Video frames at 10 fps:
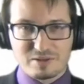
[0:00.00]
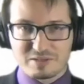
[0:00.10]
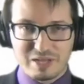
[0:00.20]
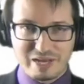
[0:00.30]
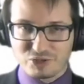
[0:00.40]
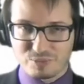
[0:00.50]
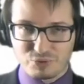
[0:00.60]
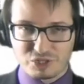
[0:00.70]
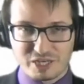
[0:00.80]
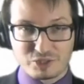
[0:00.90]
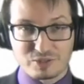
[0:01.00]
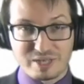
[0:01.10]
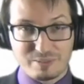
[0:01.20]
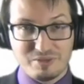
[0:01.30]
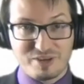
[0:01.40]
Selection projection
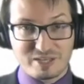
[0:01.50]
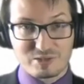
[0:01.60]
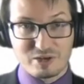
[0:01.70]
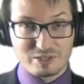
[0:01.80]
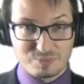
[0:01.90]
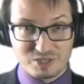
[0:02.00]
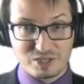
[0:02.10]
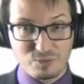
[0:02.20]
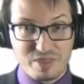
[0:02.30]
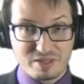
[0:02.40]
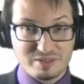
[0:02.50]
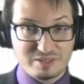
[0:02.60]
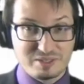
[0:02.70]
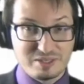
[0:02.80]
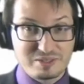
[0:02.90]
can be faster, especially with
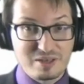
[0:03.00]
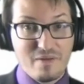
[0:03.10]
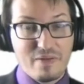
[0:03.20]
indices.